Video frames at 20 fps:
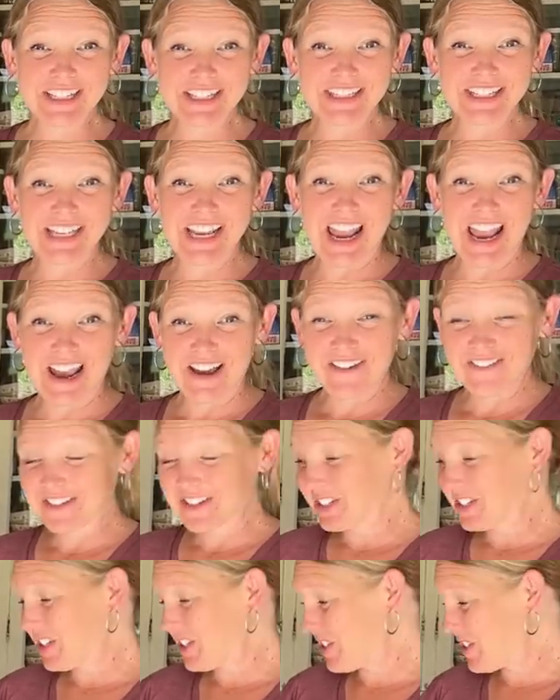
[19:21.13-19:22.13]
in the
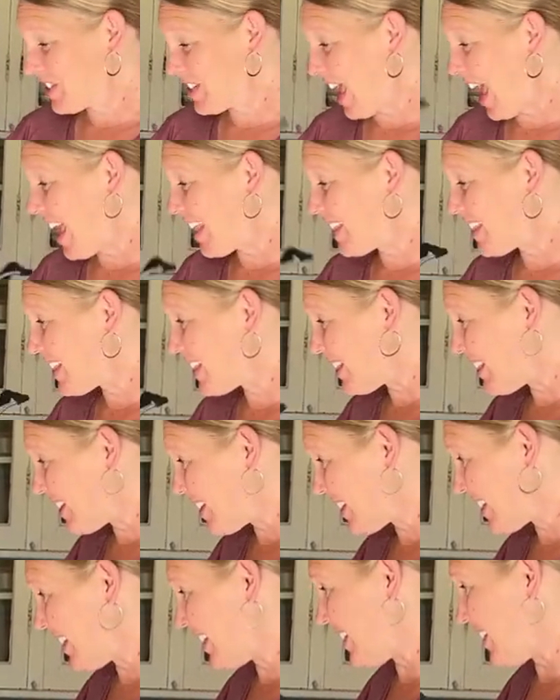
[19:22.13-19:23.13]
afternoon, and
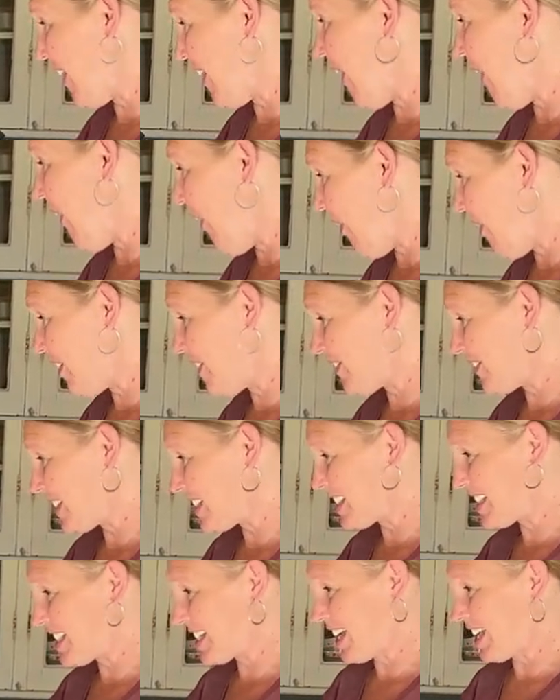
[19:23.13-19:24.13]
look at all of
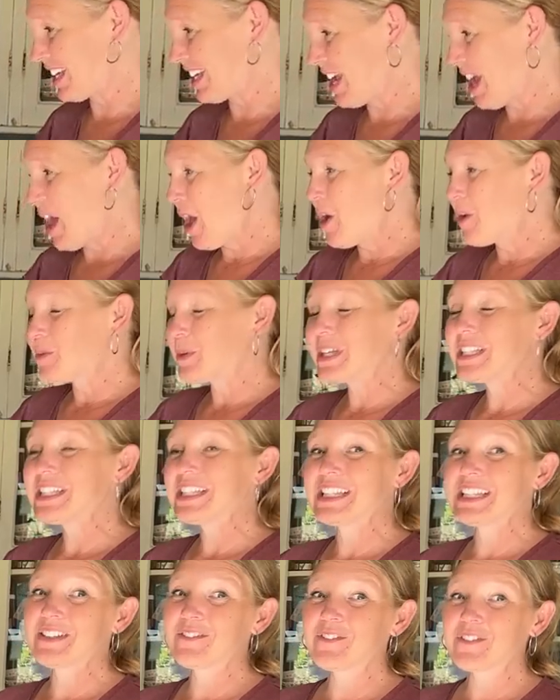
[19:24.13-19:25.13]
this jelly. We
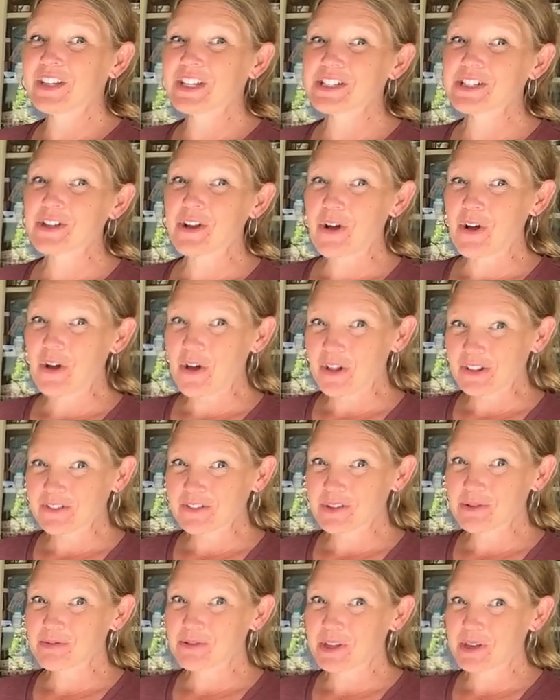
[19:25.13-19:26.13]
didn't finish all of
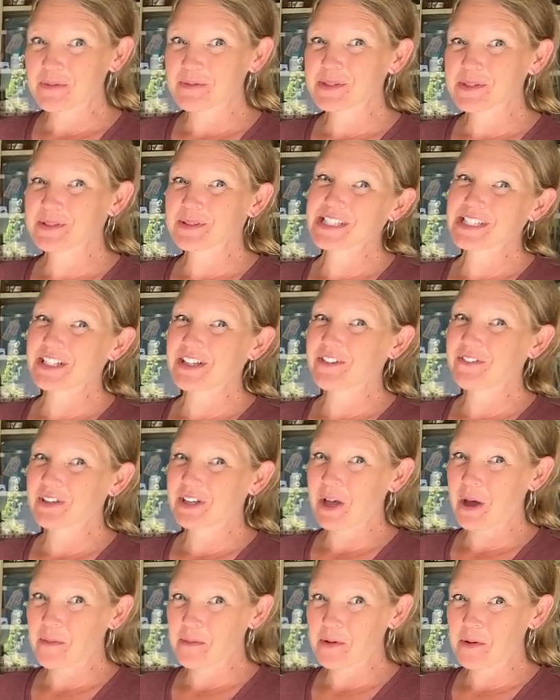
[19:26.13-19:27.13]
the plums. We still have a
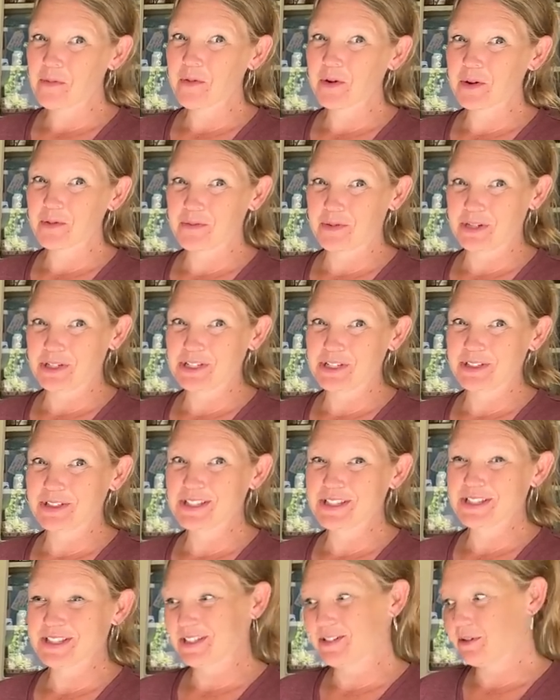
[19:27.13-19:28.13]
couple more bushels,
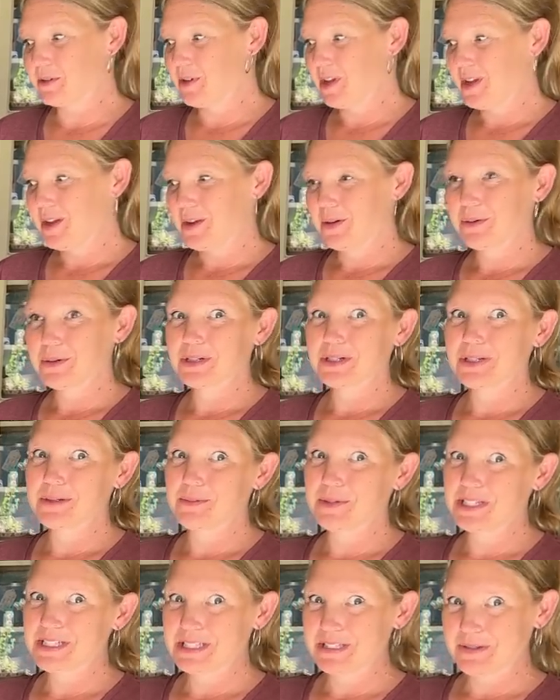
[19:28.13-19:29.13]
so we're gonna
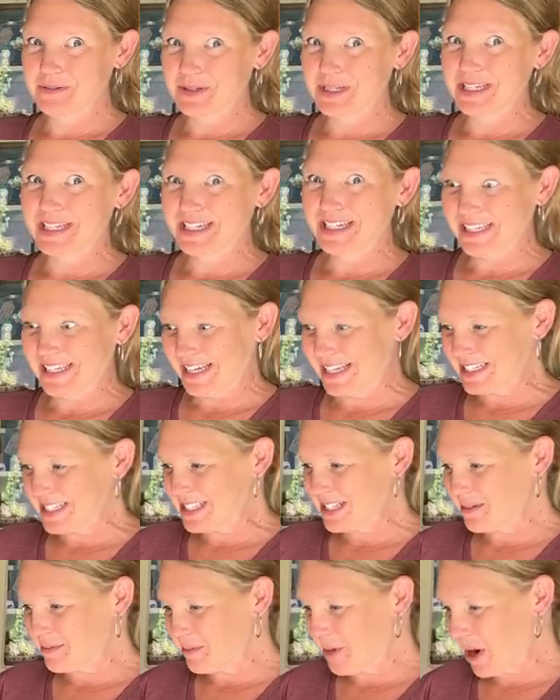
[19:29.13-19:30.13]
be doing it again
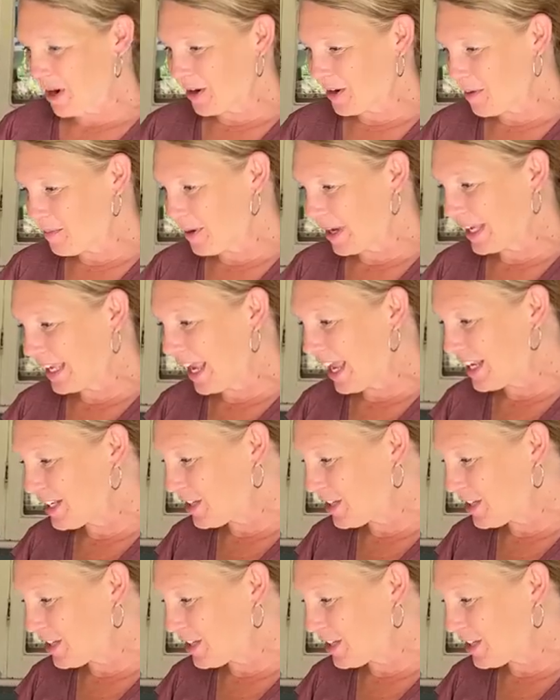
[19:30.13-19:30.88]
tomorrow. But can